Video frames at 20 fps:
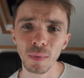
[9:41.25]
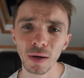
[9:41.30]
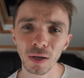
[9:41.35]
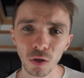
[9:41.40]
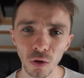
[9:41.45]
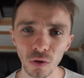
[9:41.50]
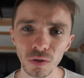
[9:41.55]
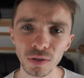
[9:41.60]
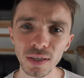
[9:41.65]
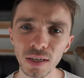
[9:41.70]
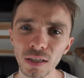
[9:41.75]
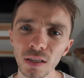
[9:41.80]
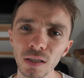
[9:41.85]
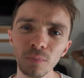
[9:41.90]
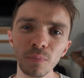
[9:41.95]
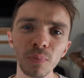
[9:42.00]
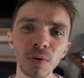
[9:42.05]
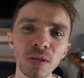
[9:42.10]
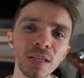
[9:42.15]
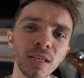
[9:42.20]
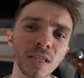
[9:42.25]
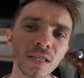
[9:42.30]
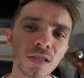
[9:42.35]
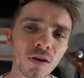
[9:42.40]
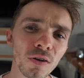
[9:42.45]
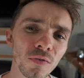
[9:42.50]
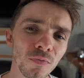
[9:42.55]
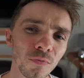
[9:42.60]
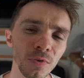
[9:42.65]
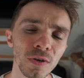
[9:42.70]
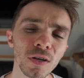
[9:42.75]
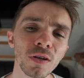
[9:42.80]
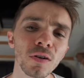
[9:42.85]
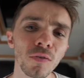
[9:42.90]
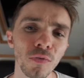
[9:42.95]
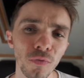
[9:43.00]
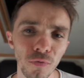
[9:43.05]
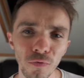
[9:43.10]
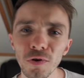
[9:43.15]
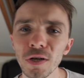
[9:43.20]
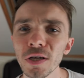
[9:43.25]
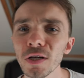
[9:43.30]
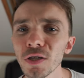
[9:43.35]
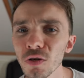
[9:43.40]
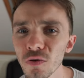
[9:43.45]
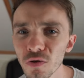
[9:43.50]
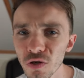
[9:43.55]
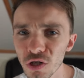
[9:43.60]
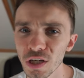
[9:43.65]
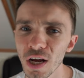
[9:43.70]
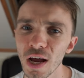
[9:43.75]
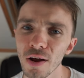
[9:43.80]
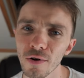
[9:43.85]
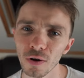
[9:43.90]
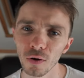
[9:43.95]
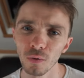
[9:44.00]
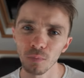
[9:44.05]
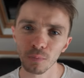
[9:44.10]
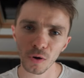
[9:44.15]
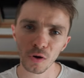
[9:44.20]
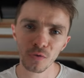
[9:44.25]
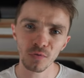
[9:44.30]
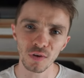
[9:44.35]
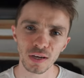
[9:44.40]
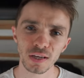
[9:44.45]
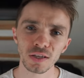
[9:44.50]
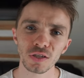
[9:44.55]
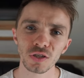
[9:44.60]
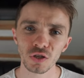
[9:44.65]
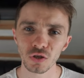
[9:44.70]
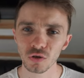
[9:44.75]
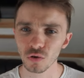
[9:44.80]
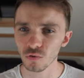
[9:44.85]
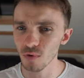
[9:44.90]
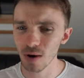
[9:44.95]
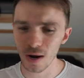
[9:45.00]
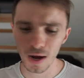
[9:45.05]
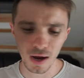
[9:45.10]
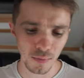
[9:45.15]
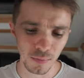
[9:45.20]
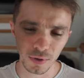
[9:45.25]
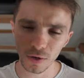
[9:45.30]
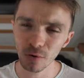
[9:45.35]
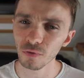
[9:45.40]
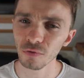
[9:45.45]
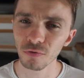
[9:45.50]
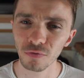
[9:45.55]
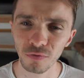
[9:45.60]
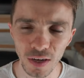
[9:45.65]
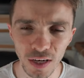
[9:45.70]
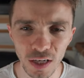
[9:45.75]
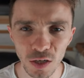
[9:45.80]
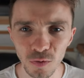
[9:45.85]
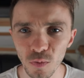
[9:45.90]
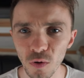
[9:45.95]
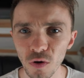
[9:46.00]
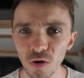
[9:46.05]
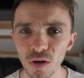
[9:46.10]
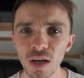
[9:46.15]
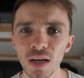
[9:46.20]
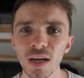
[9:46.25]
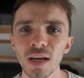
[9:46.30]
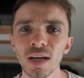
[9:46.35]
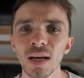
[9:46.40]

my content, then please feel free to share it on both Instagram and on Facebook,